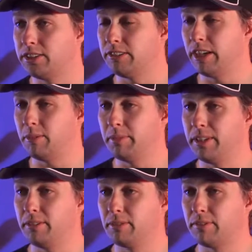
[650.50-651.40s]
help
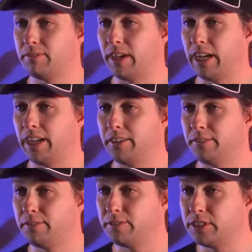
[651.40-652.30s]
me
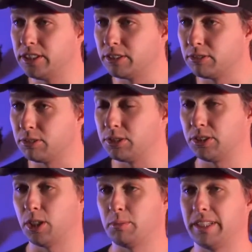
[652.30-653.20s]
revive General
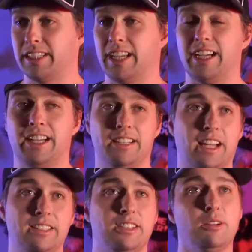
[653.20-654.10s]
Sherman?
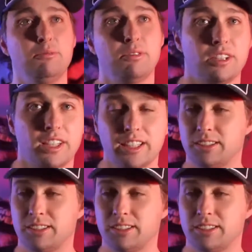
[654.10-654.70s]
I don't think